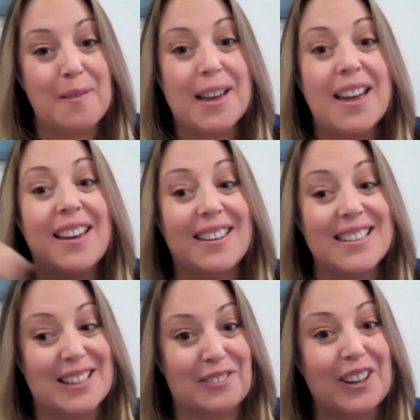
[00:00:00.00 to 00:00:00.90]
a
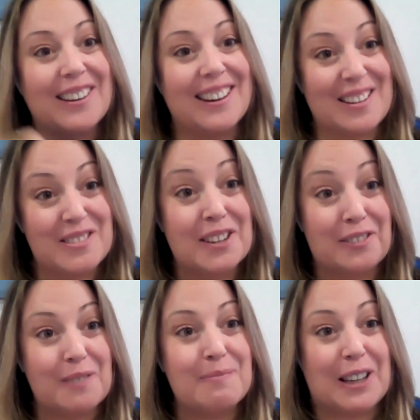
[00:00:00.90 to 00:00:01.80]
different
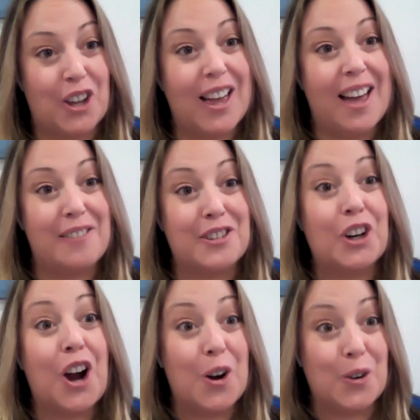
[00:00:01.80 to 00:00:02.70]
meal of
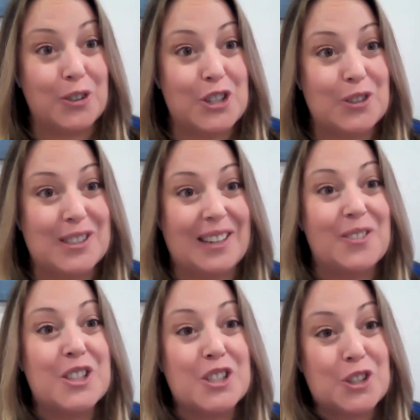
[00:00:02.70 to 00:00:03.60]
your own choosing,
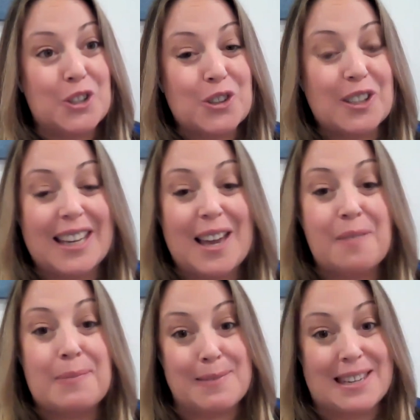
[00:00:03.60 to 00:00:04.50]
which is usually a
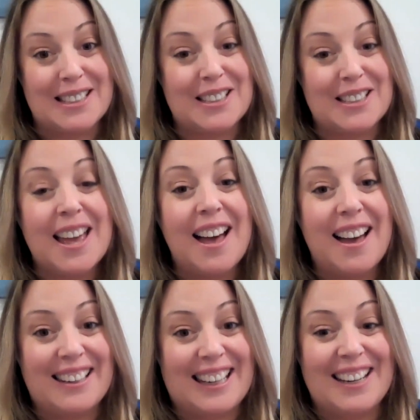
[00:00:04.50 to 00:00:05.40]
PB and
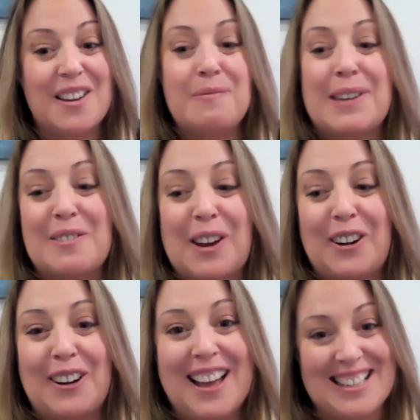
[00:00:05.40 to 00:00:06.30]
honey, a peanut butter
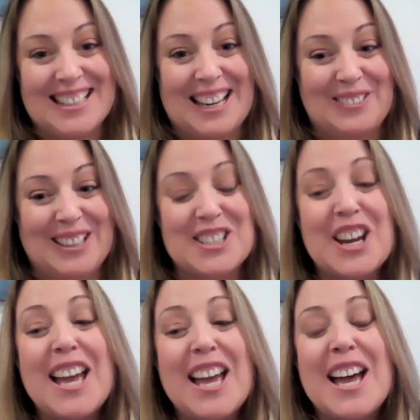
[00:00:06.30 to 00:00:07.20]
and honey sandwich.
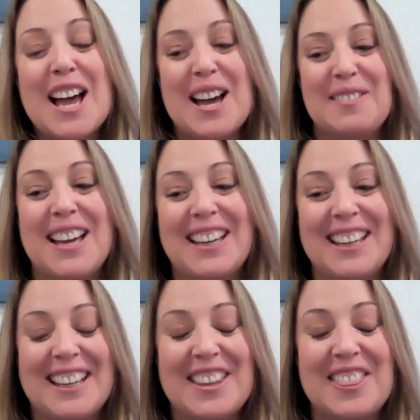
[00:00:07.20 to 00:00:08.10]
Um,
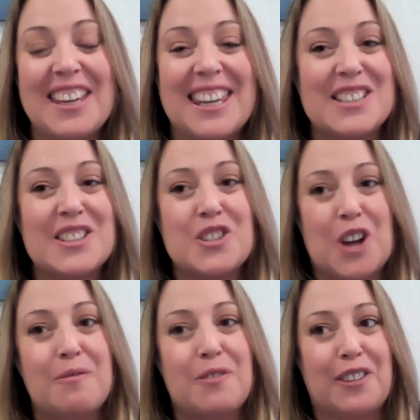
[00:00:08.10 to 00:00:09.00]
the kids
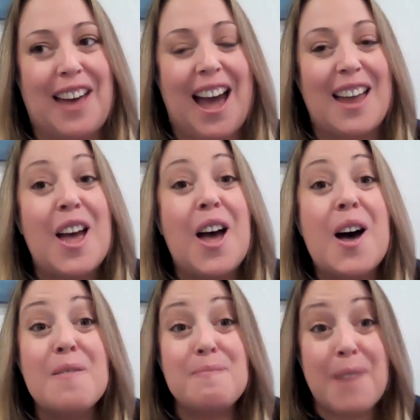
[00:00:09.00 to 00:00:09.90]
jump for that,
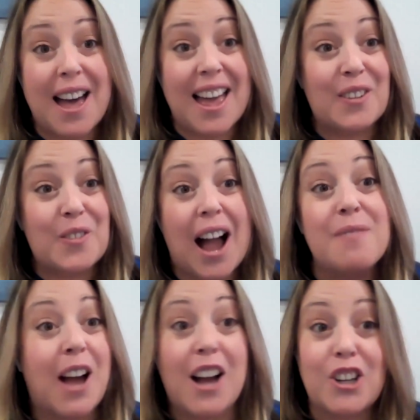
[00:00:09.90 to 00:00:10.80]
but I'm
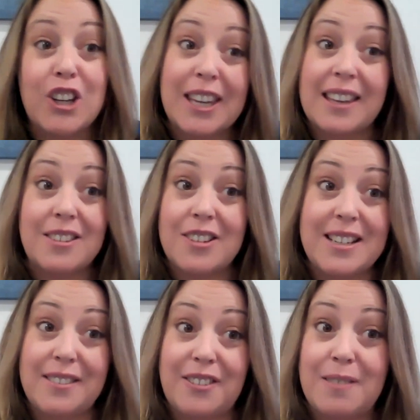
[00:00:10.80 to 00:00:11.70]
not cooking 3
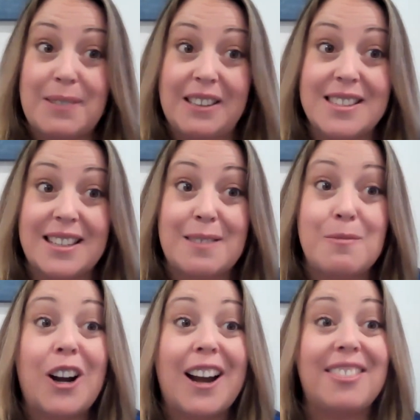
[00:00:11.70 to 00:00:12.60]
different meals
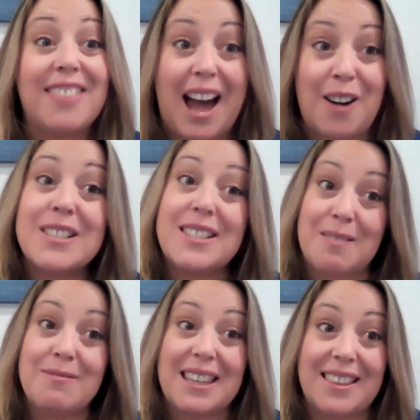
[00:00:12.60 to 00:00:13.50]
anymore, and that was
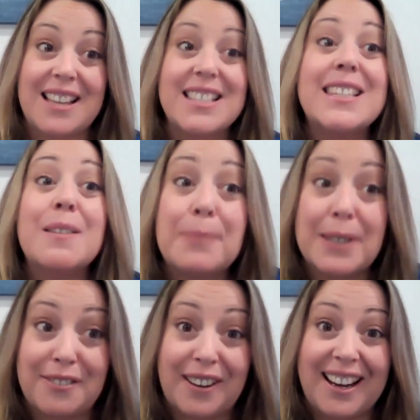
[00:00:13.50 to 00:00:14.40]
something that
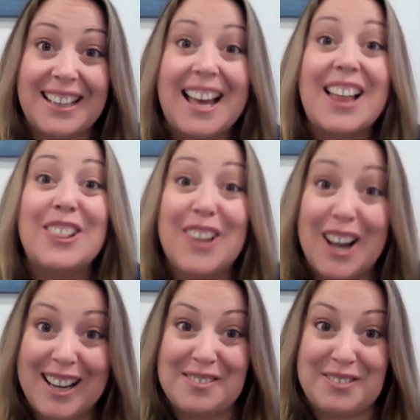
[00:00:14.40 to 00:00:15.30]
simplified a
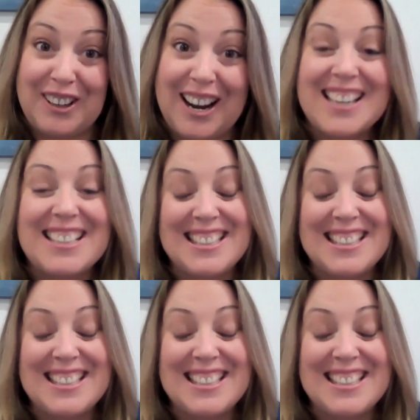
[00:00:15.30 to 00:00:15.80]
lot for us.